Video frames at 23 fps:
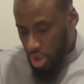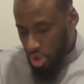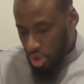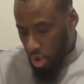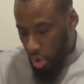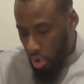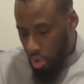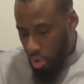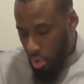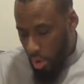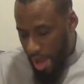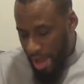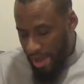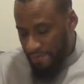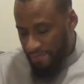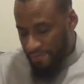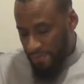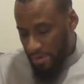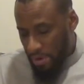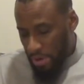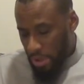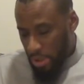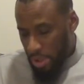So
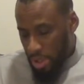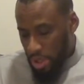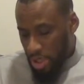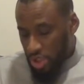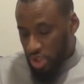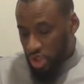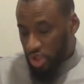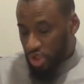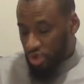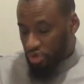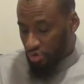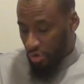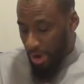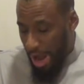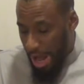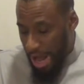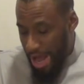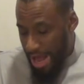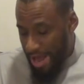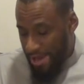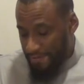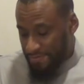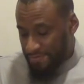whoever
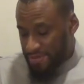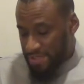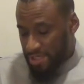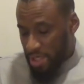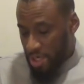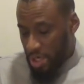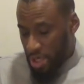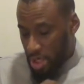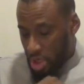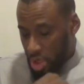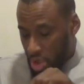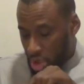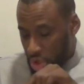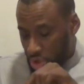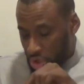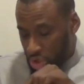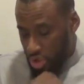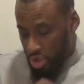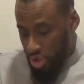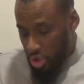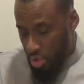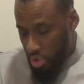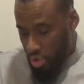strives
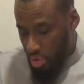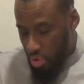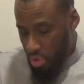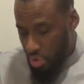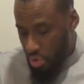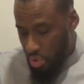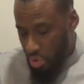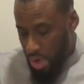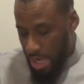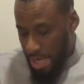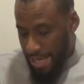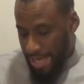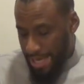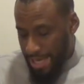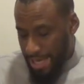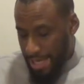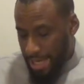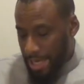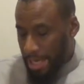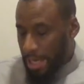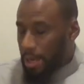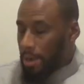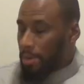to
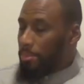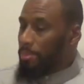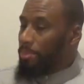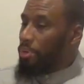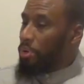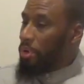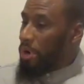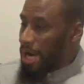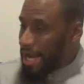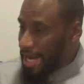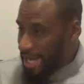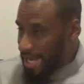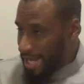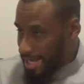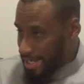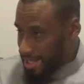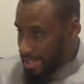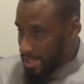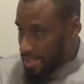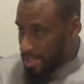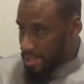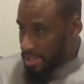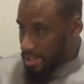pray
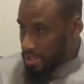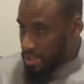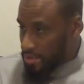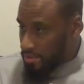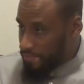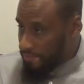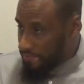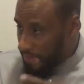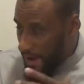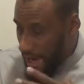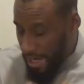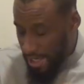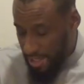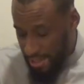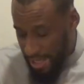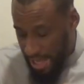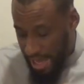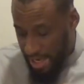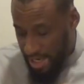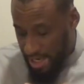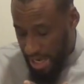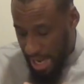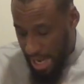it, to find
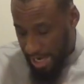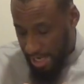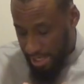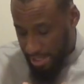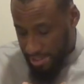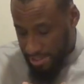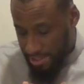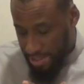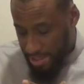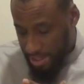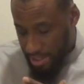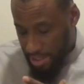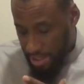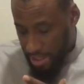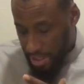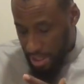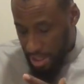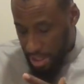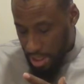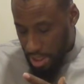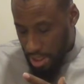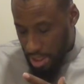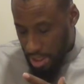that night
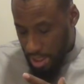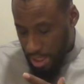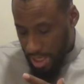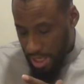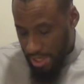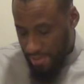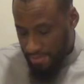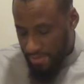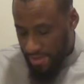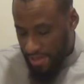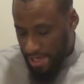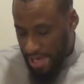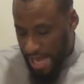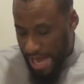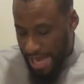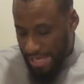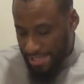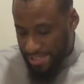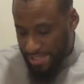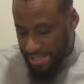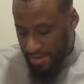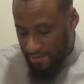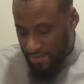in the
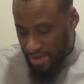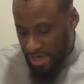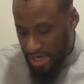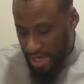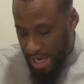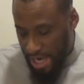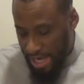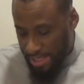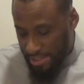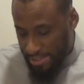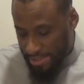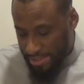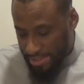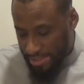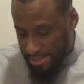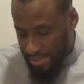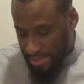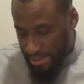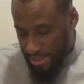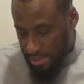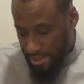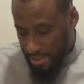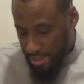last seven
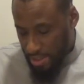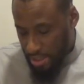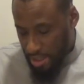nights,